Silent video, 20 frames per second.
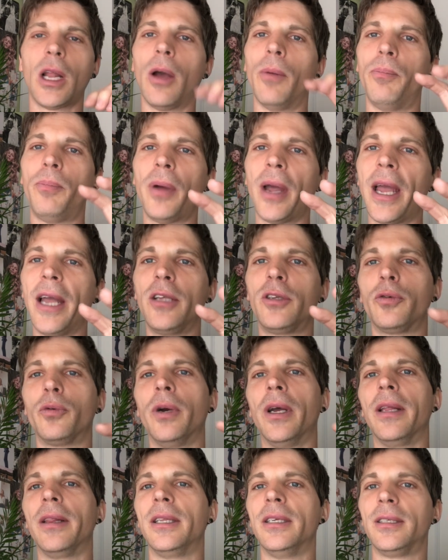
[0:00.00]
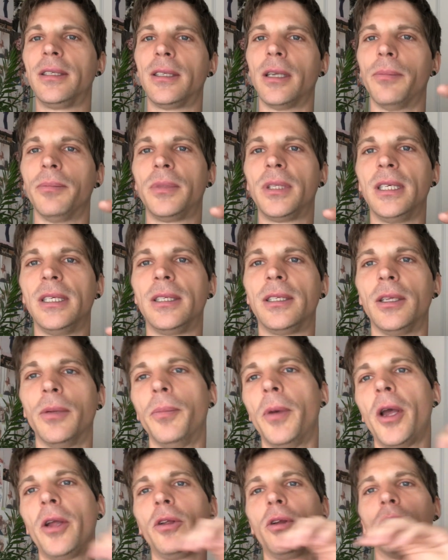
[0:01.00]
page where there's some
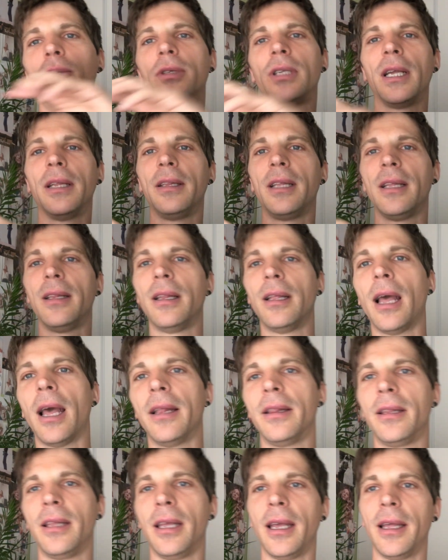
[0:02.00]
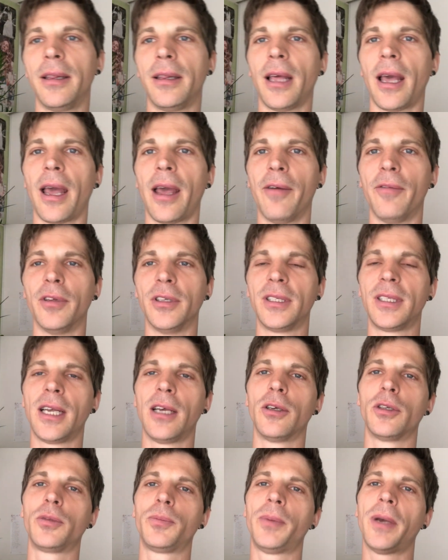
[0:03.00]
testimonials, and then at the end they have a
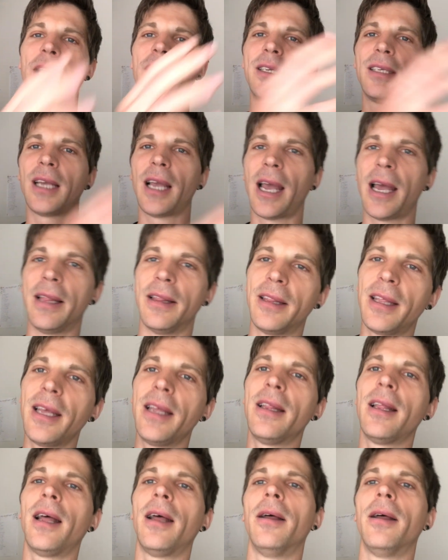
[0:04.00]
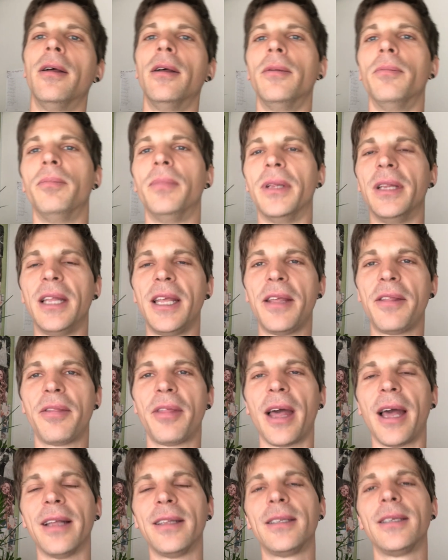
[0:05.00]
sales page, and then beneath
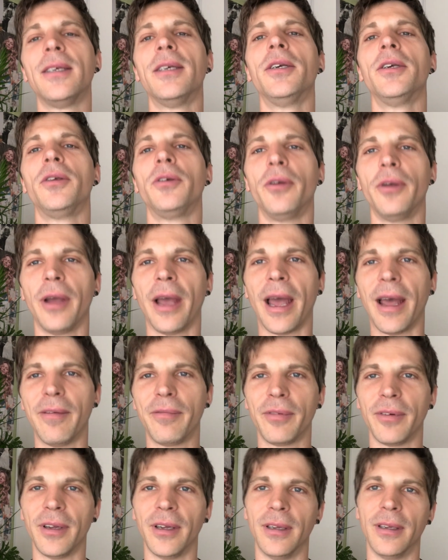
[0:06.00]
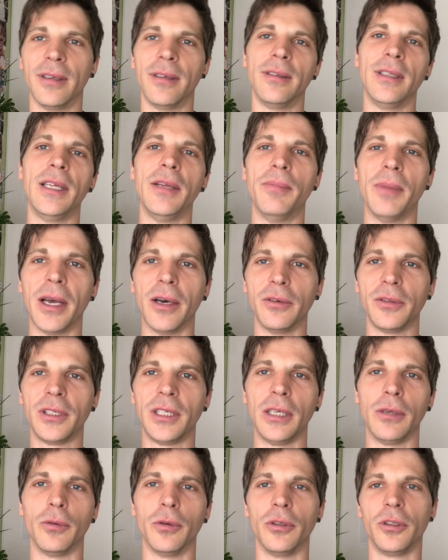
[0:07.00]
that you have an email
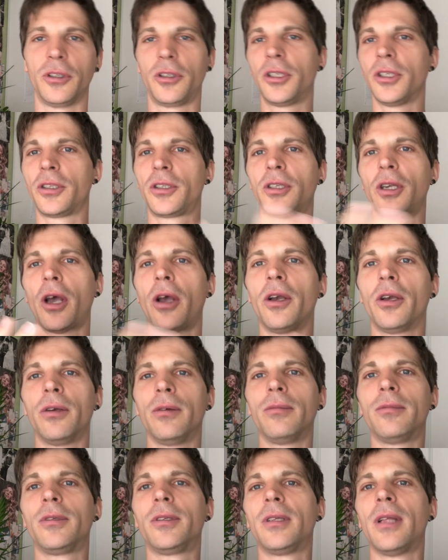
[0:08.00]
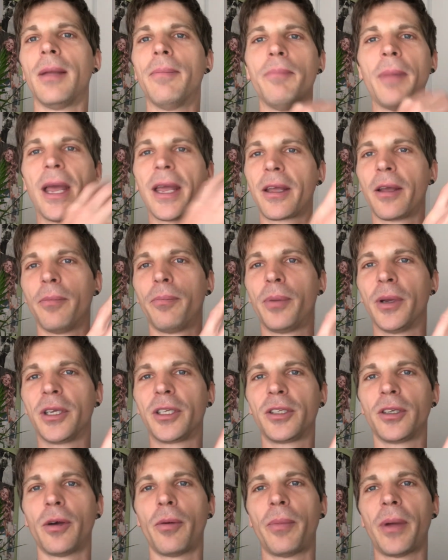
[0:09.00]
sequence. Just so make a
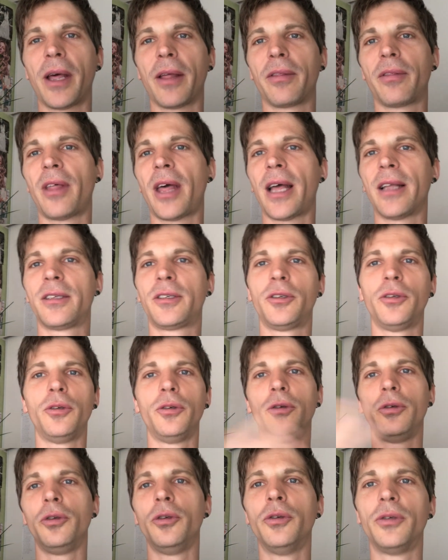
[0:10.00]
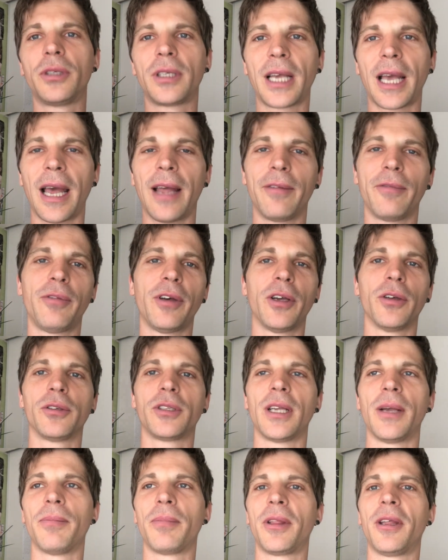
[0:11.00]
picture about that. You use Canva or
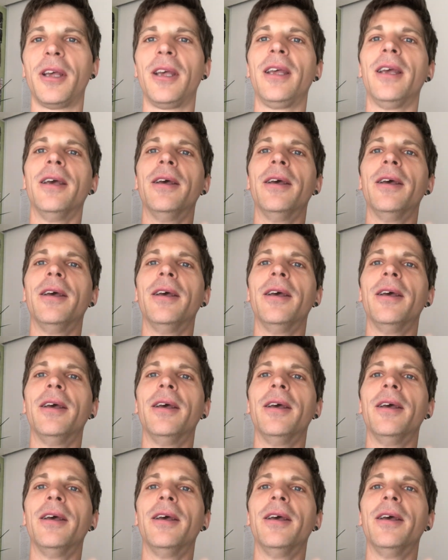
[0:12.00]
something,